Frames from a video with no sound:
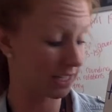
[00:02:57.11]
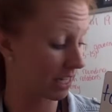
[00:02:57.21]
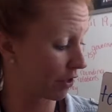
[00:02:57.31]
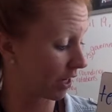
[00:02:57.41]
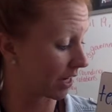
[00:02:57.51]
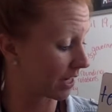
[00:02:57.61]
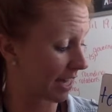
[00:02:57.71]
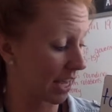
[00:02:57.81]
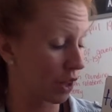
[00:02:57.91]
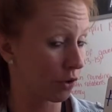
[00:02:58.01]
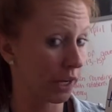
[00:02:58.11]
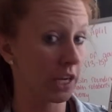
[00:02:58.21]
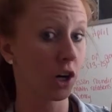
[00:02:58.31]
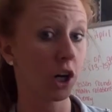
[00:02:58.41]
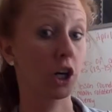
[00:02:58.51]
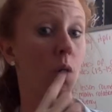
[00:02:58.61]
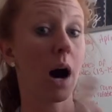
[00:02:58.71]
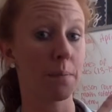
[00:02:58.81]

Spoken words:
It's either going to stay a 3 or go